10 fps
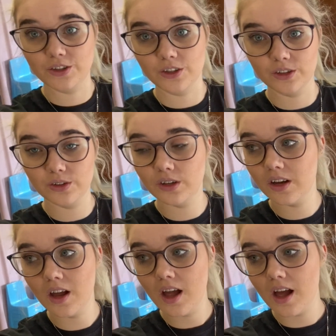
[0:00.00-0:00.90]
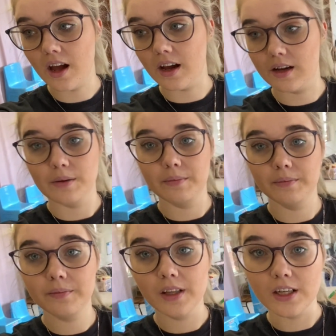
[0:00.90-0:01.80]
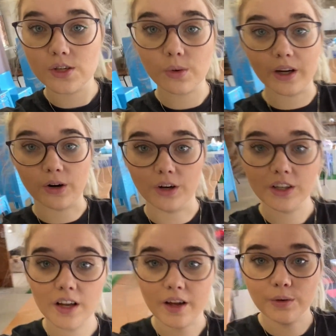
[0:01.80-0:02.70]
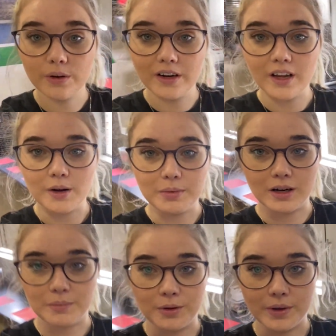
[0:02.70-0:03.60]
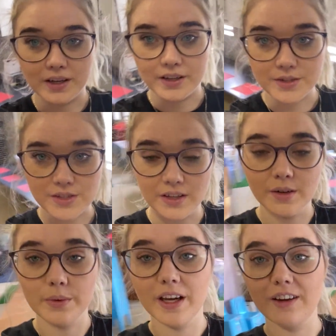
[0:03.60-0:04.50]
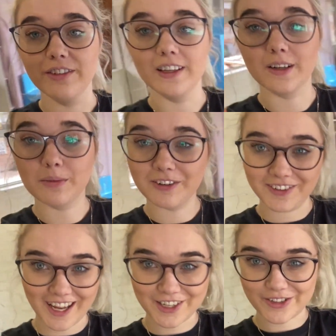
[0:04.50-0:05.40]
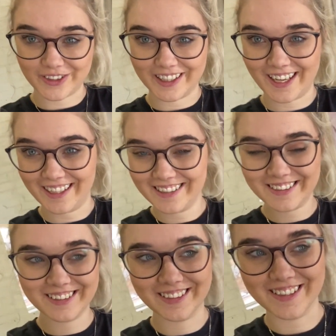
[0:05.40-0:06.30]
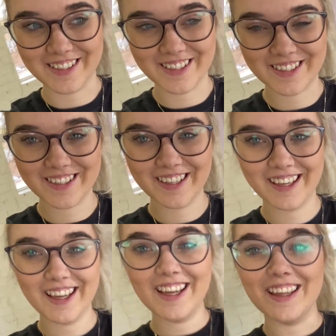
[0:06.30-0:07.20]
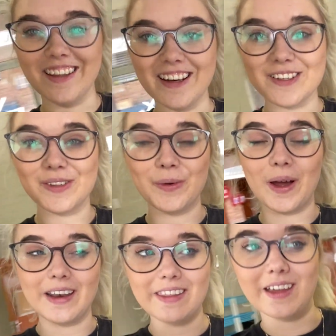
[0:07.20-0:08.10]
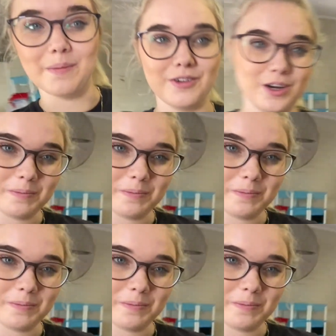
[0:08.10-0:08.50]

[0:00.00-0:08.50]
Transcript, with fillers: do. Um, it is quite hot. I already opened up the windows so that we have a little bit of natural light because that is the one thing I'm very